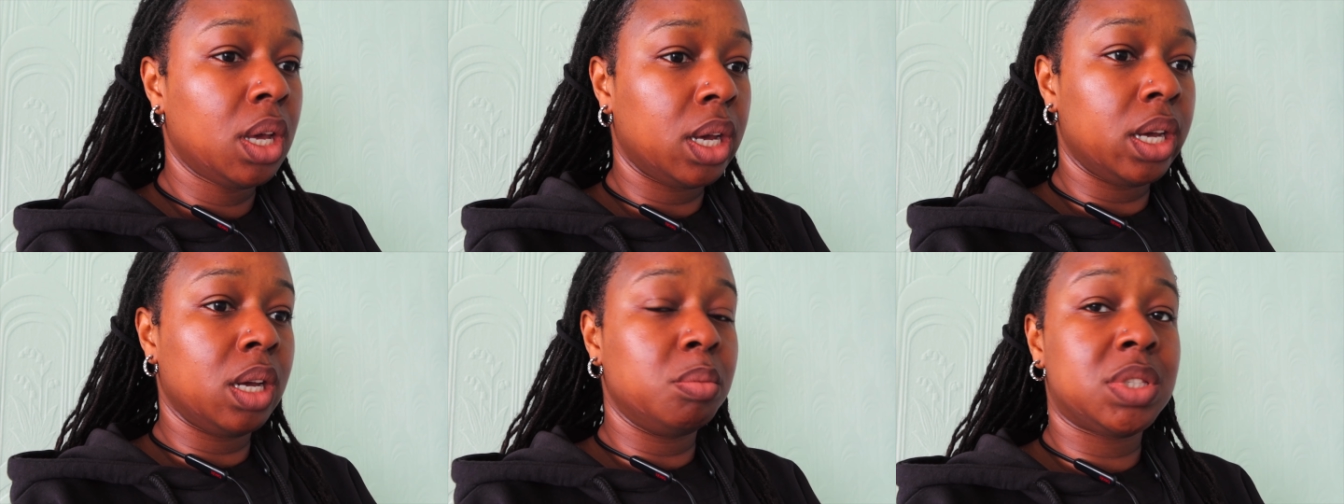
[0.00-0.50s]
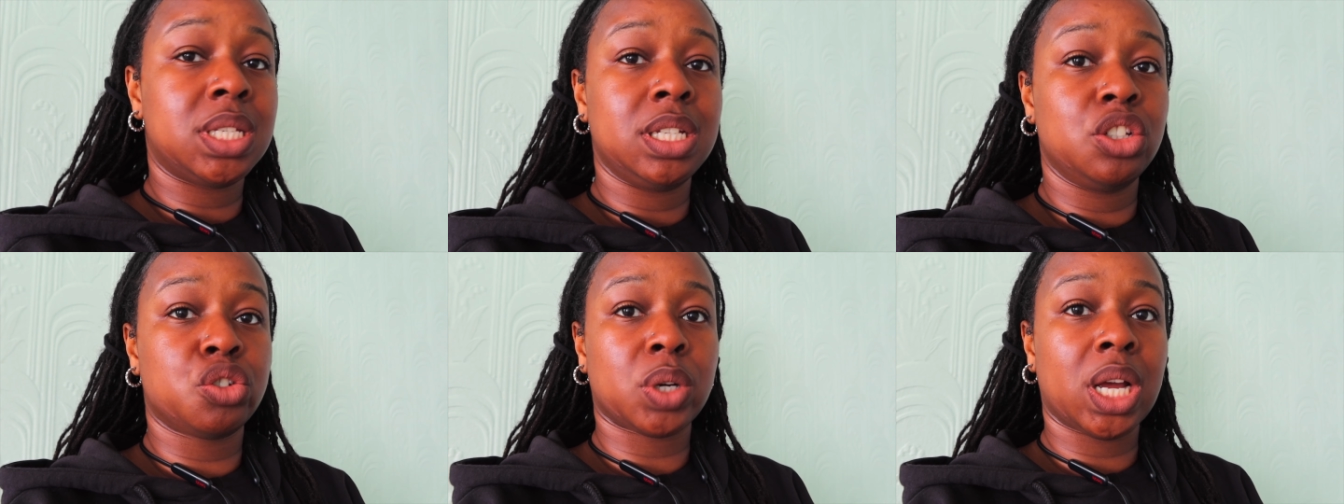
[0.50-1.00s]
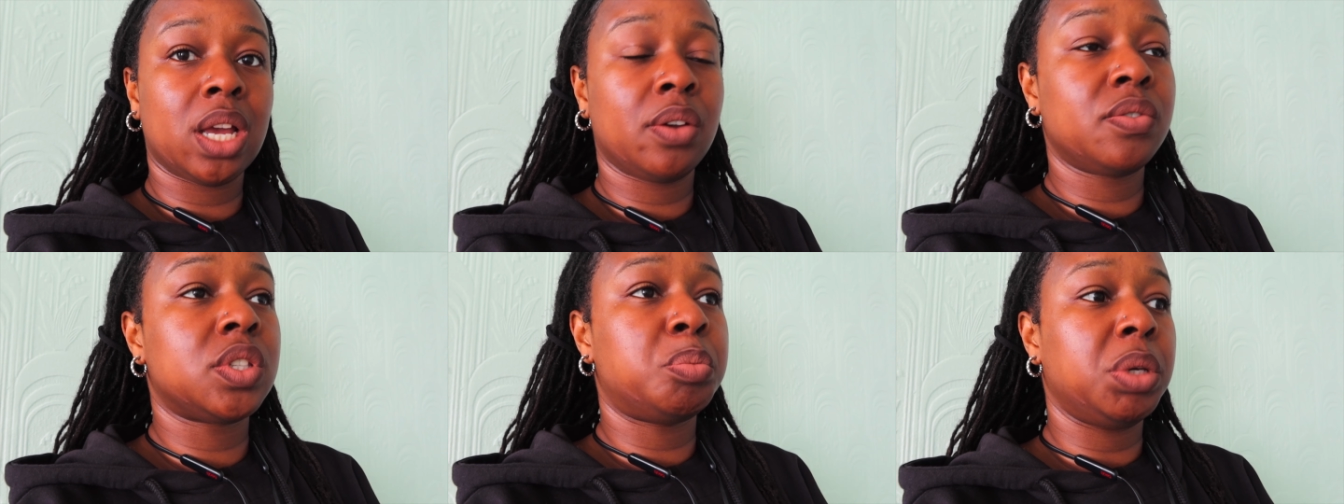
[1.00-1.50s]
um, T
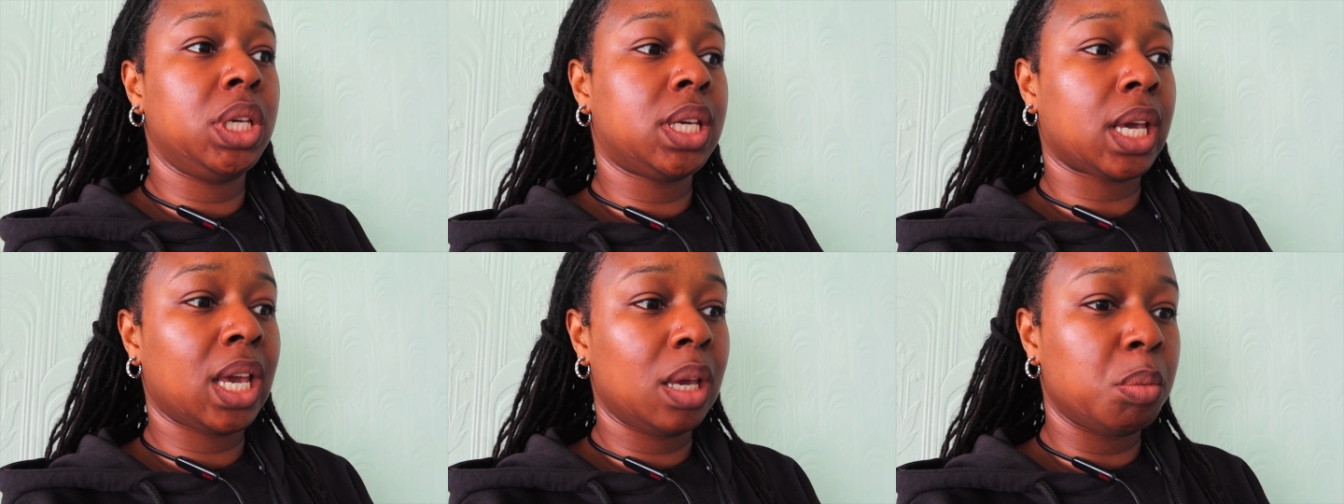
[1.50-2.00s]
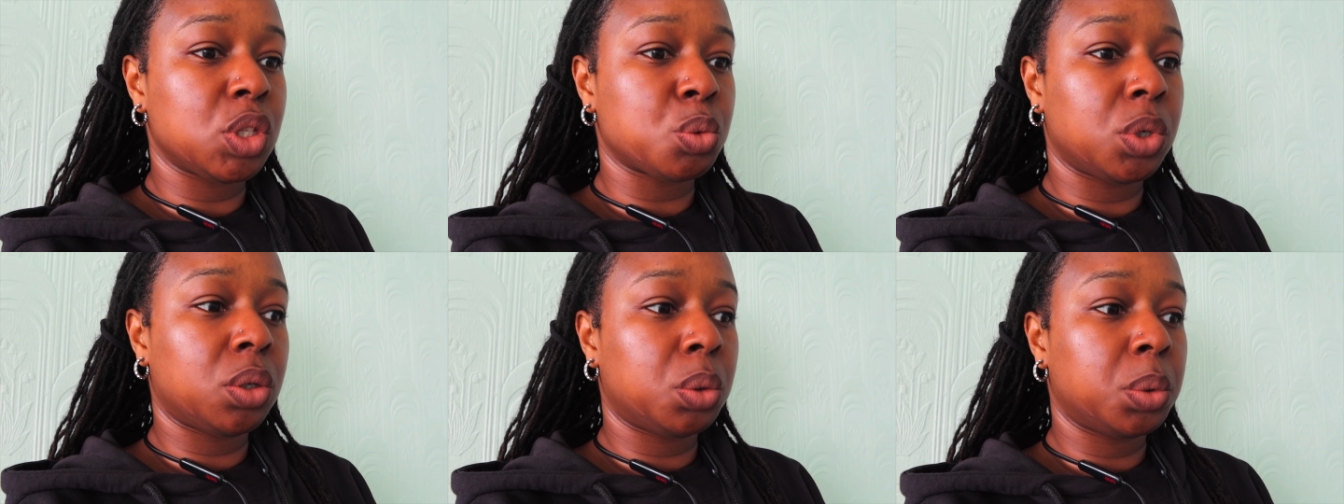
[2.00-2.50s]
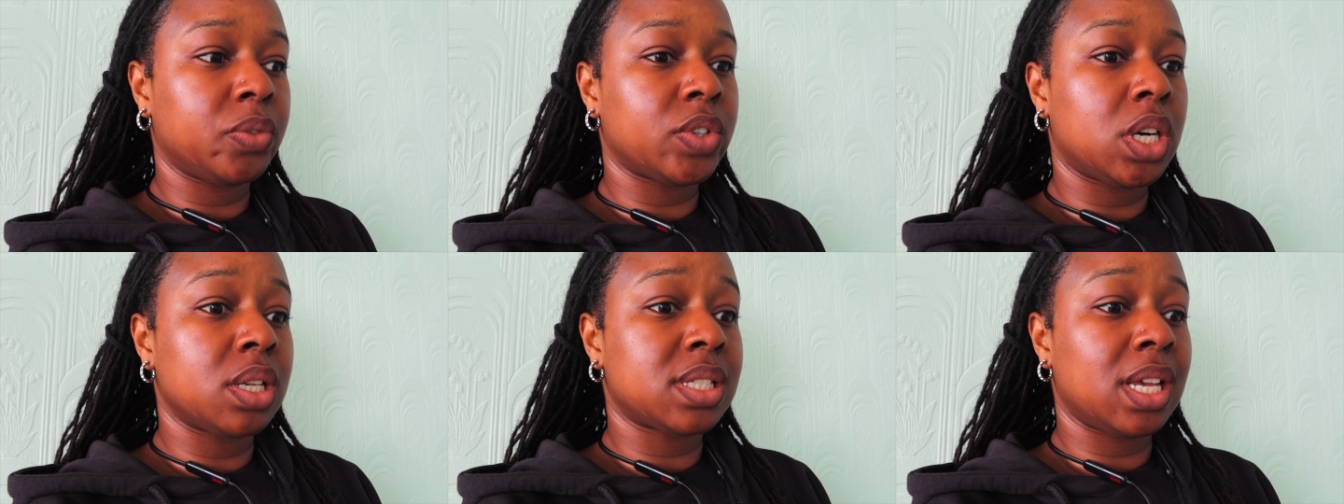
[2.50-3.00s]
drives, B came as well with us,